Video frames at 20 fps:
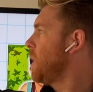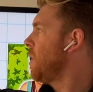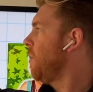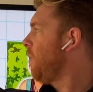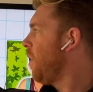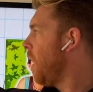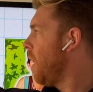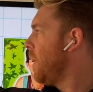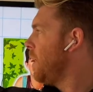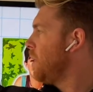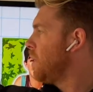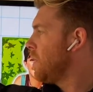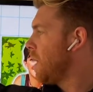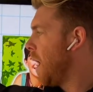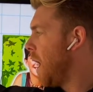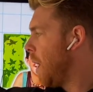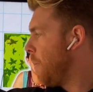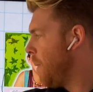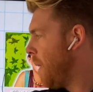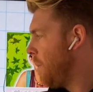to find
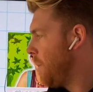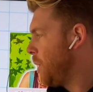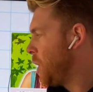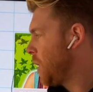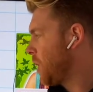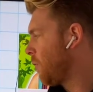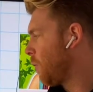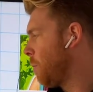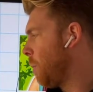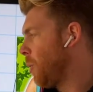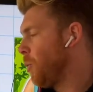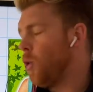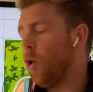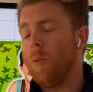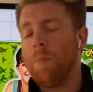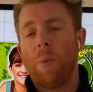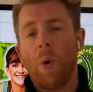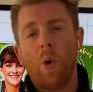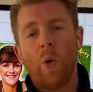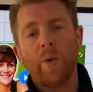images from on your
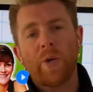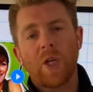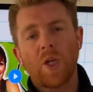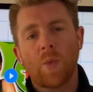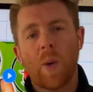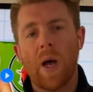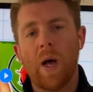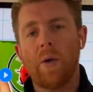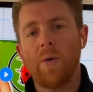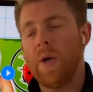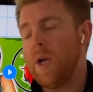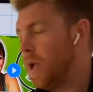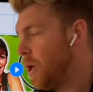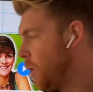board as well,